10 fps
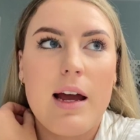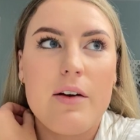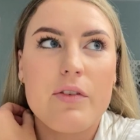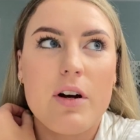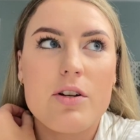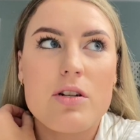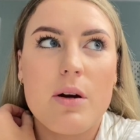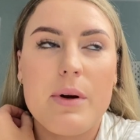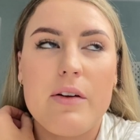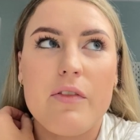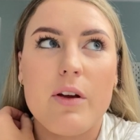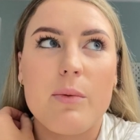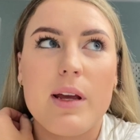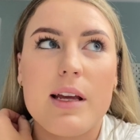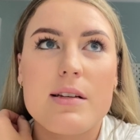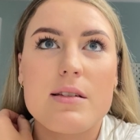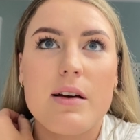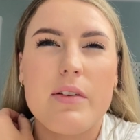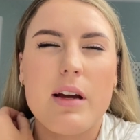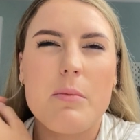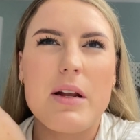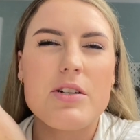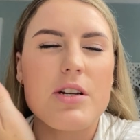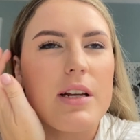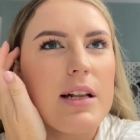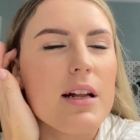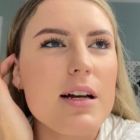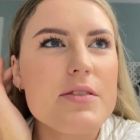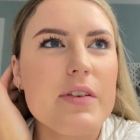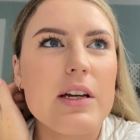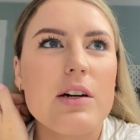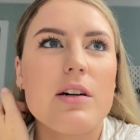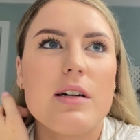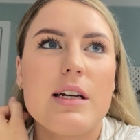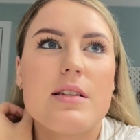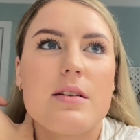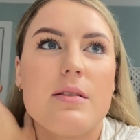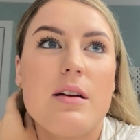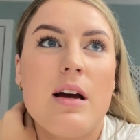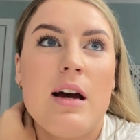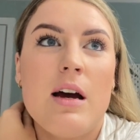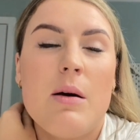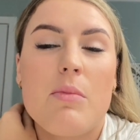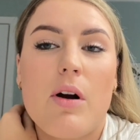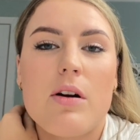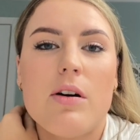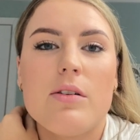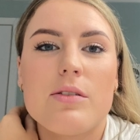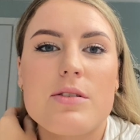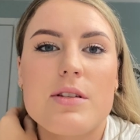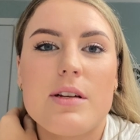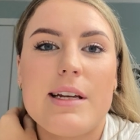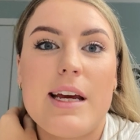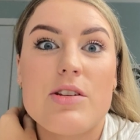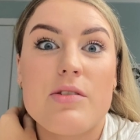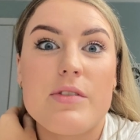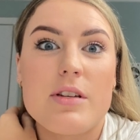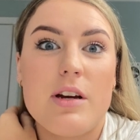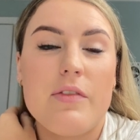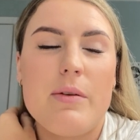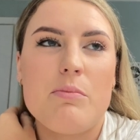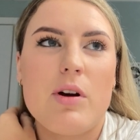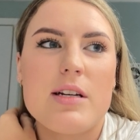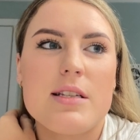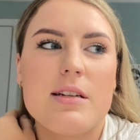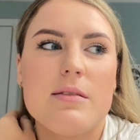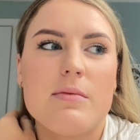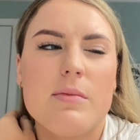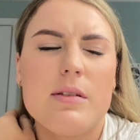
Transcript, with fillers: I have got a show in a few weeks. I think I mentioned it in the last video. It's at Brockholes Nature Reserve in Preston.